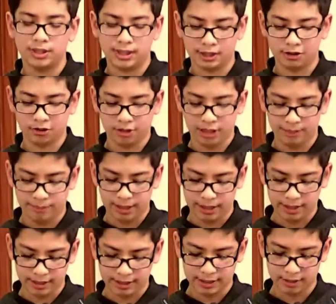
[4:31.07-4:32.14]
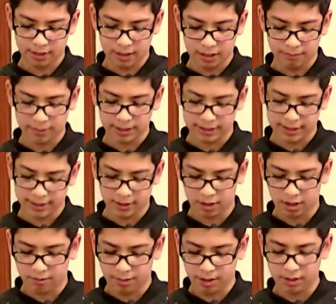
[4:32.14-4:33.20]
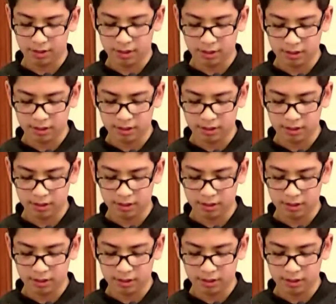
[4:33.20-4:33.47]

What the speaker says: destroyed by the Yazid's army.